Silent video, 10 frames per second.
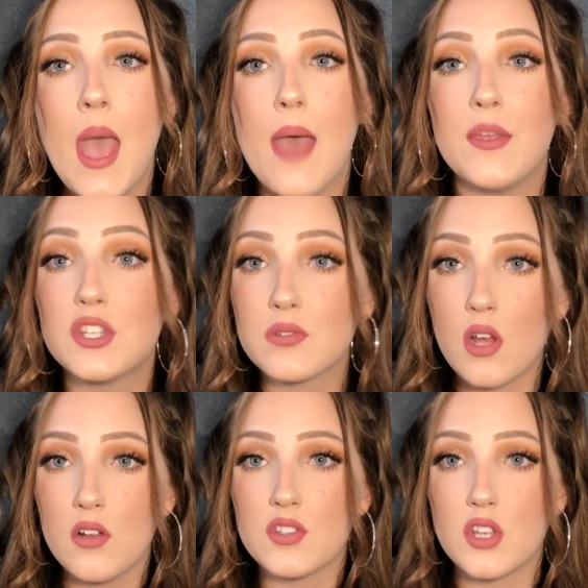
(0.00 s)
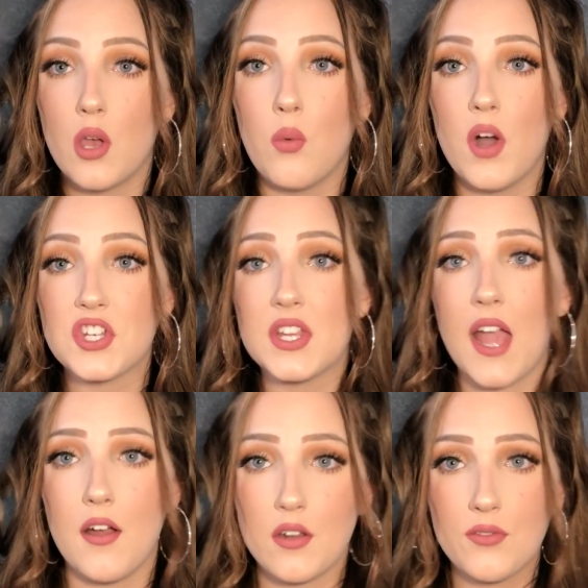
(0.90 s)
And then she was also watching
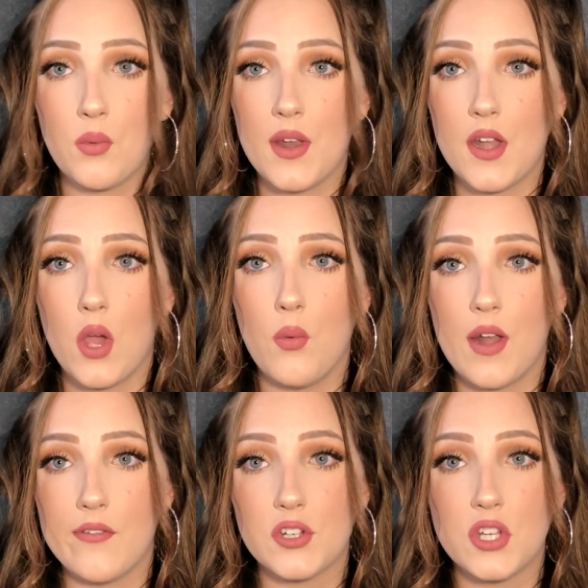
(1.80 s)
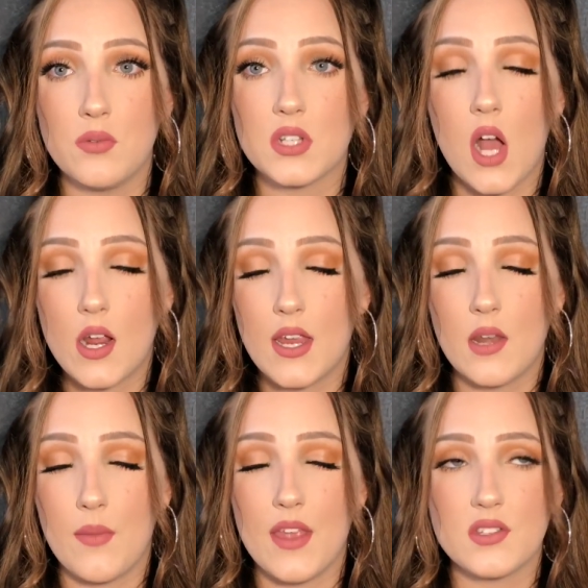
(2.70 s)
out of the window whenever she was talking
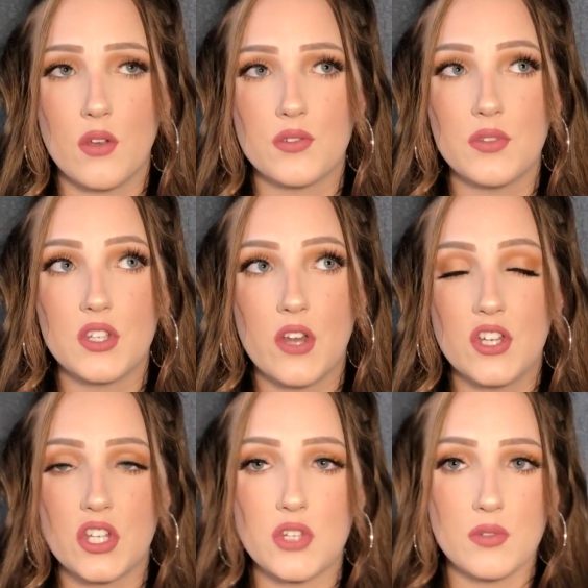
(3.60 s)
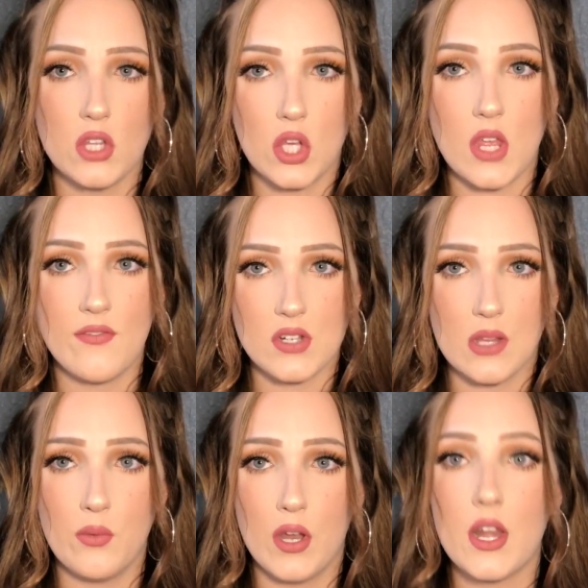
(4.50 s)
to me. So it was really strange, like she was looking for
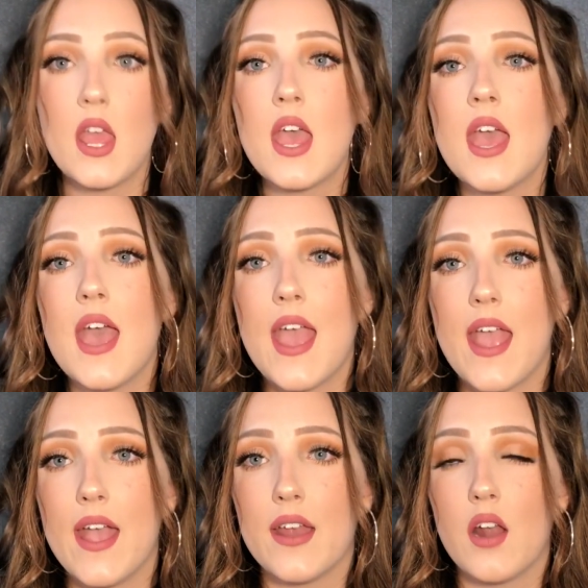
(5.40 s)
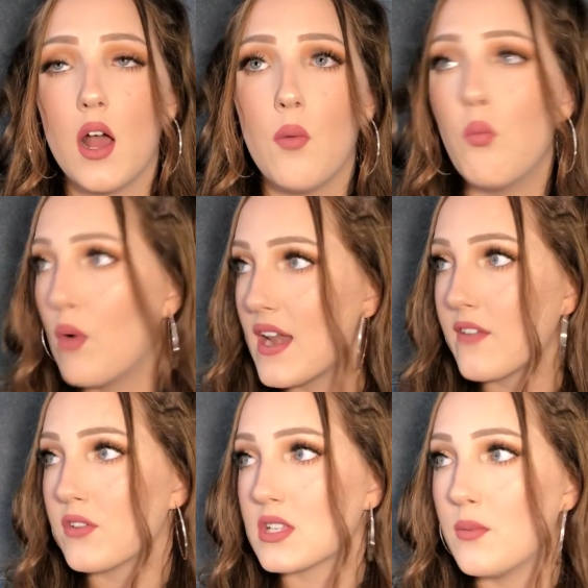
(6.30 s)
someone and waiting
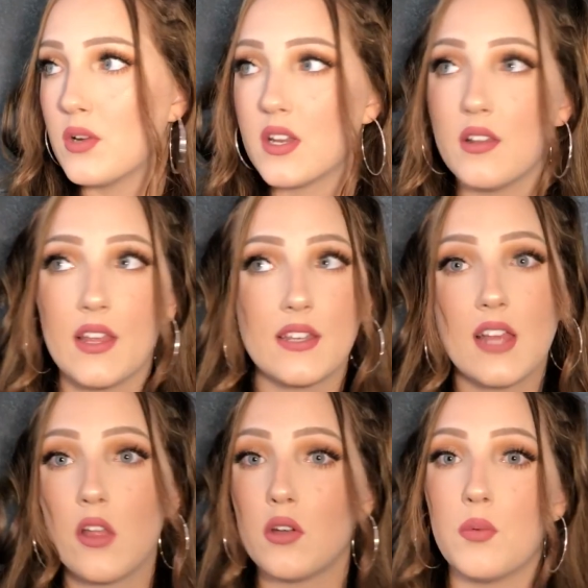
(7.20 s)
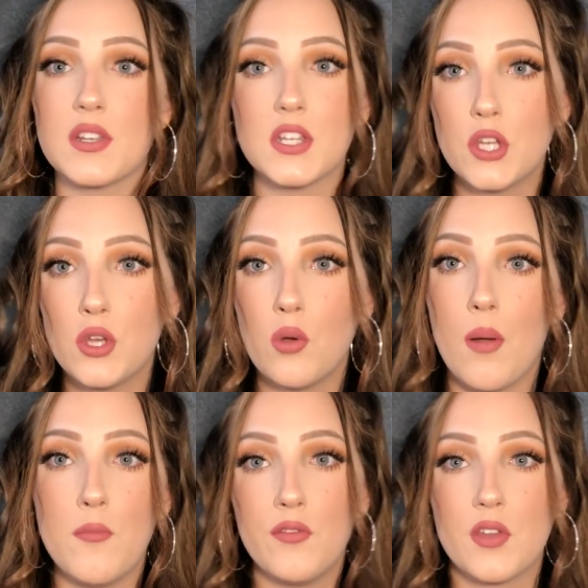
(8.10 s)
for someone to like tell her what to do,
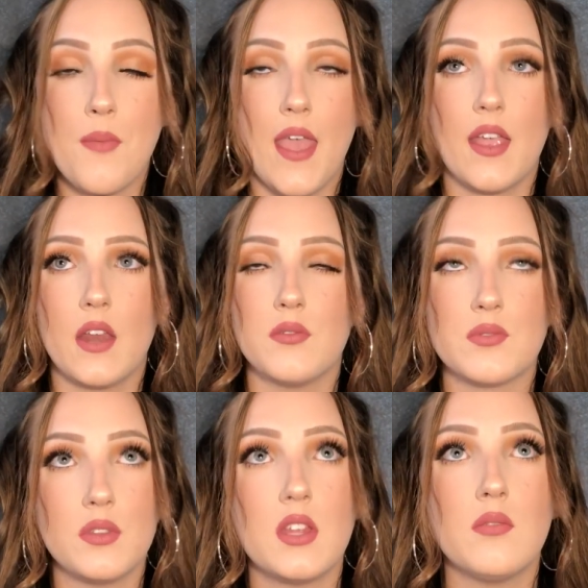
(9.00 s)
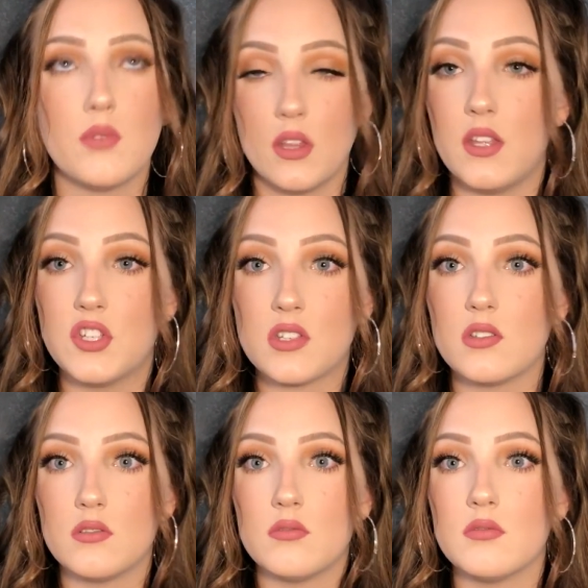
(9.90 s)
what move to make, and it was really, really
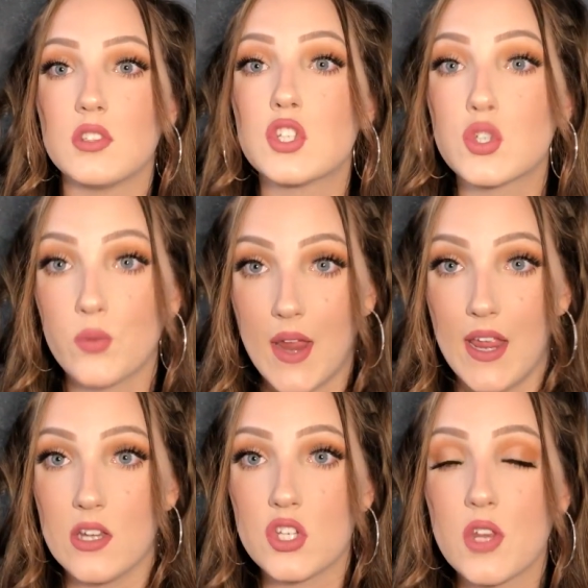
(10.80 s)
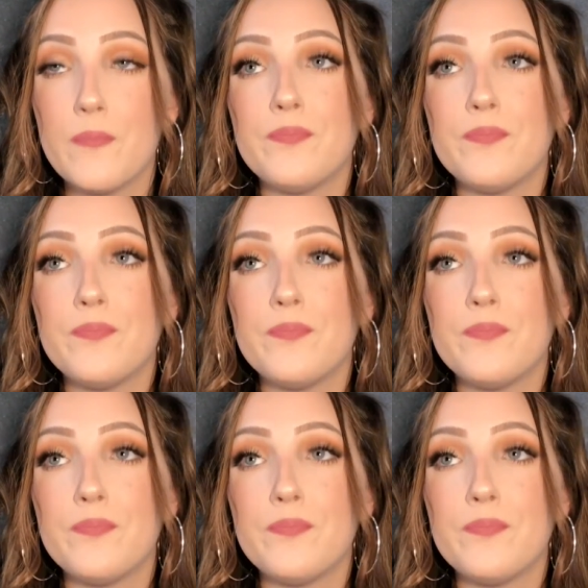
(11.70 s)
just strange.